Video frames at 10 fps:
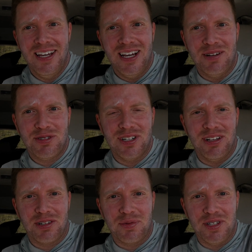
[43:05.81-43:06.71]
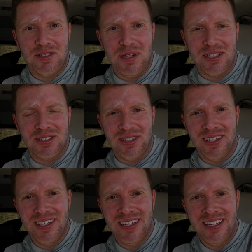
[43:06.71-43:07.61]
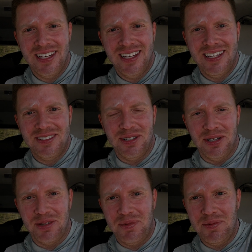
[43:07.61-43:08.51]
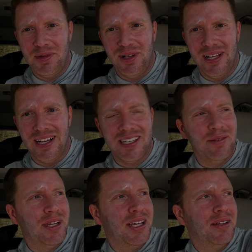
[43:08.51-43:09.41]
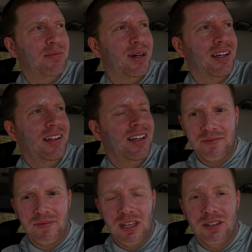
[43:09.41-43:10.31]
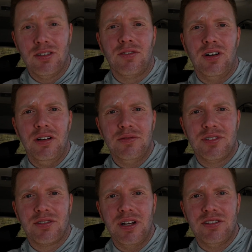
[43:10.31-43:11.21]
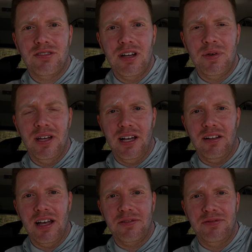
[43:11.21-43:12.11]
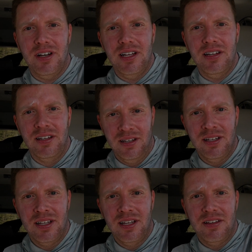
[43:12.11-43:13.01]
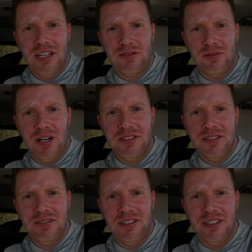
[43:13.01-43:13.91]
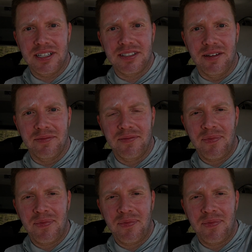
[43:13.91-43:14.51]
I'm sure I looked pretty special to all the people coming in. But so overall, it was a great trip. Had a lot of fun. Thanks for watching. Till next time.